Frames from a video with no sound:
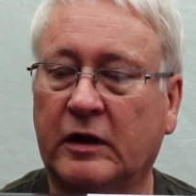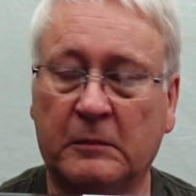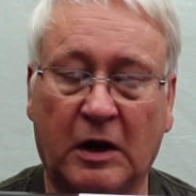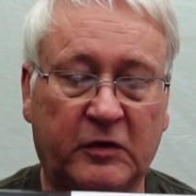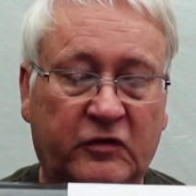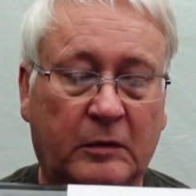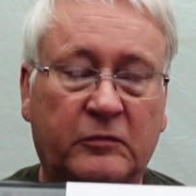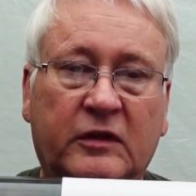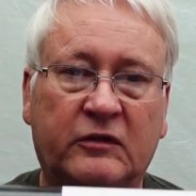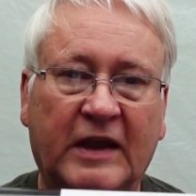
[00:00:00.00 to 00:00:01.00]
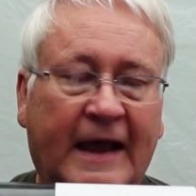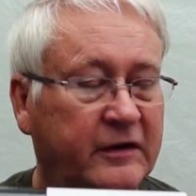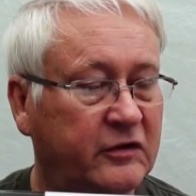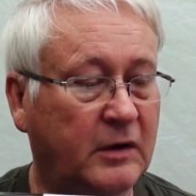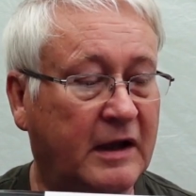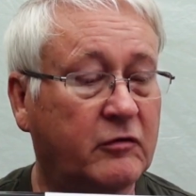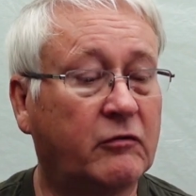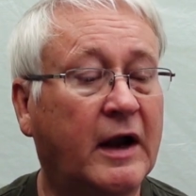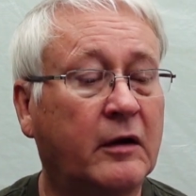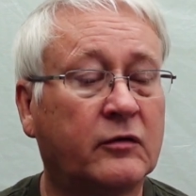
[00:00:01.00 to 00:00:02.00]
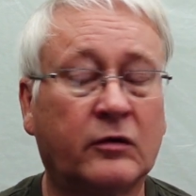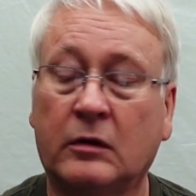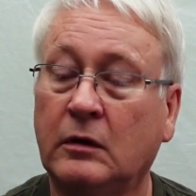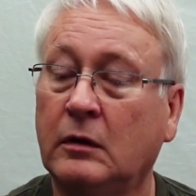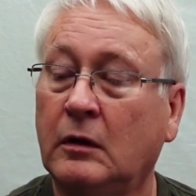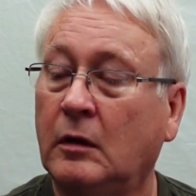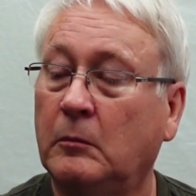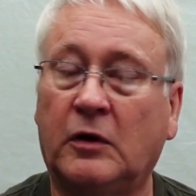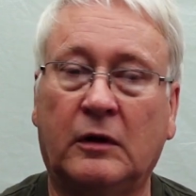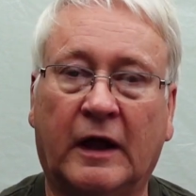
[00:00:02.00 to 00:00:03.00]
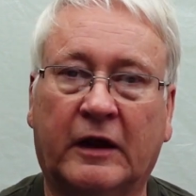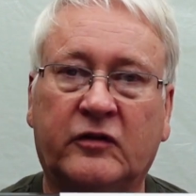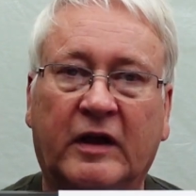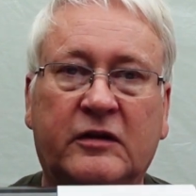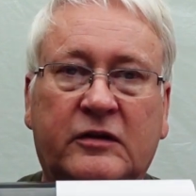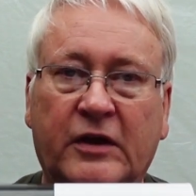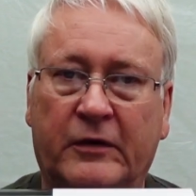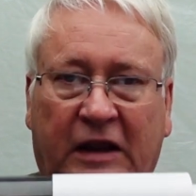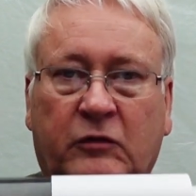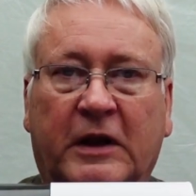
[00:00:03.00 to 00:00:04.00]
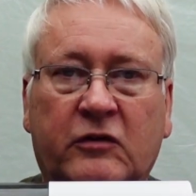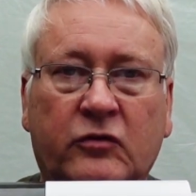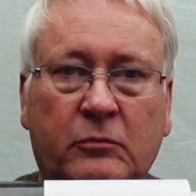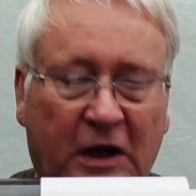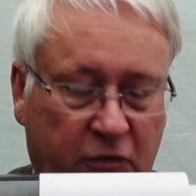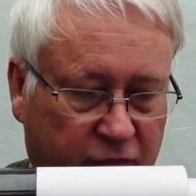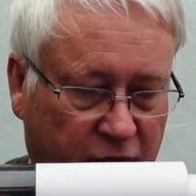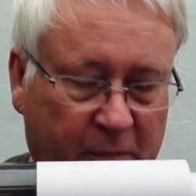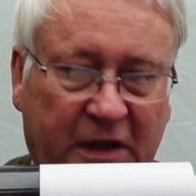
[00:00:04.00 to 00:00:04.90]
It might be something that's handy to have around, but like I say, don't expect too much from